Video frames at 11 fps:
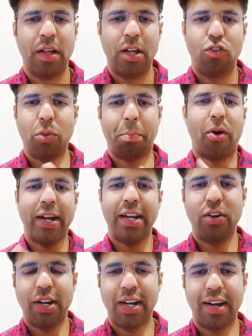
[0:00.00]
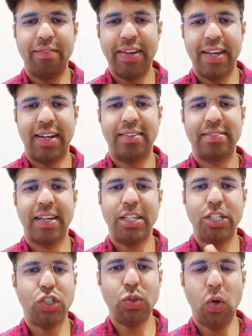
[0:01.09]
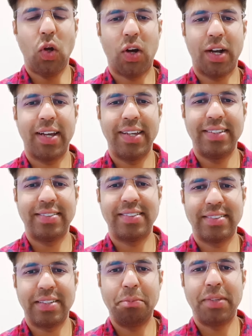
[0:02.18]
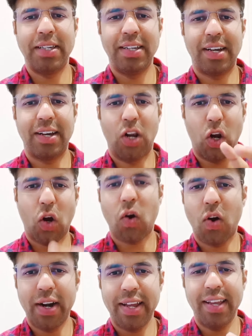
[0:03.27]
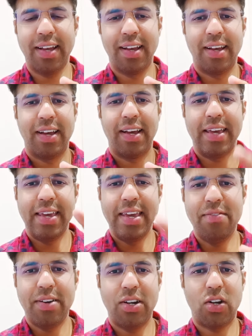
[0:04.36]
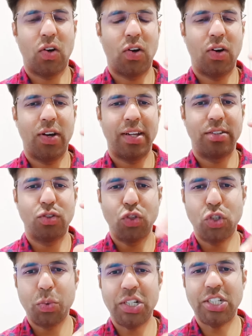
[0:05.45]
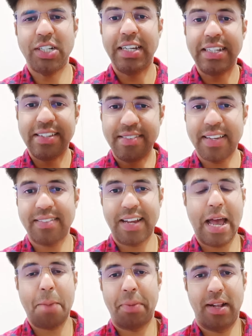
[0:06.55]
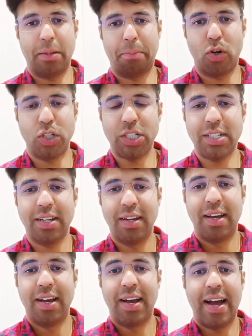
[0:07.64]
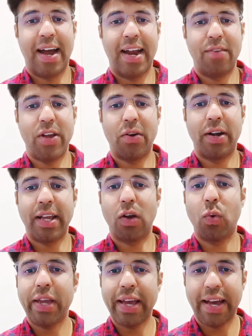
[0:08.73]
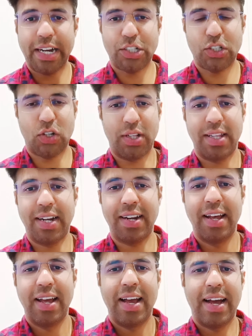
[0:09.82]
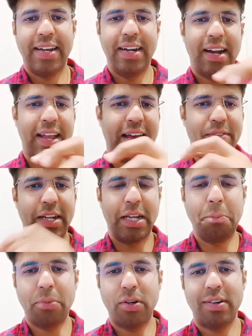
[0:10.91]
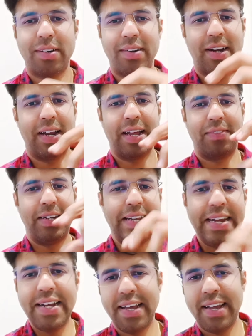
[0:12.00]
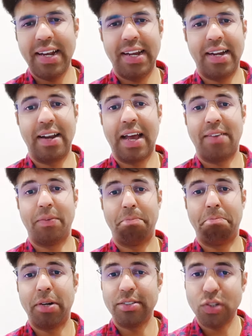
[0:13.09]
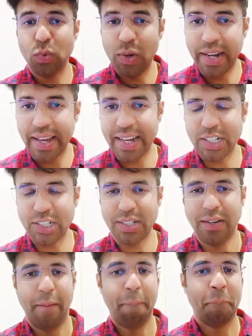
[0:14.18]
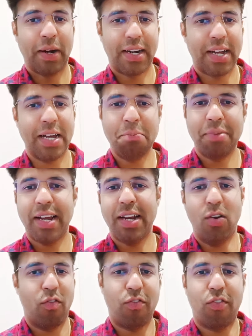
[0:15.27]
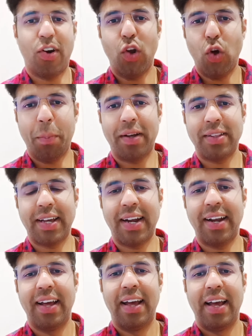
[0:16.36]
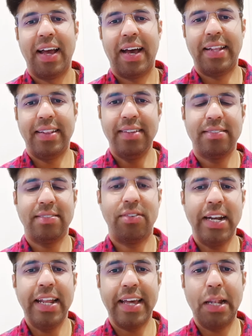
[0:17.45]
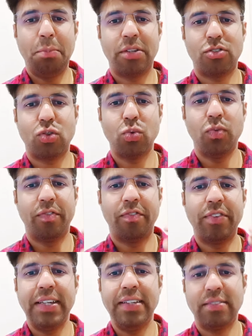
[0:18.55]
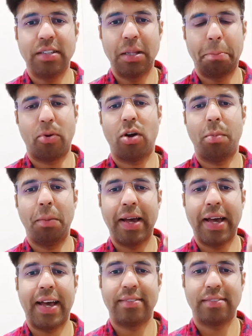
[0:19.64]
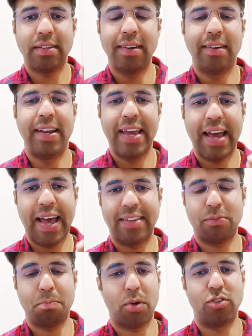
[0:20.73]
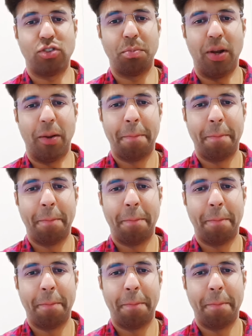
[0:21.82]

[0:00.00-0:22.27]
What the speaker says: So, point here to convey here is a issue log is something recording a event or a situation just happened in the project, and we have to take a quick action on that, and it will have the number, it will have the detail, it will have a person who will take action, timeline, follow up on that, and this really helps us to freeze the problem as early as possible.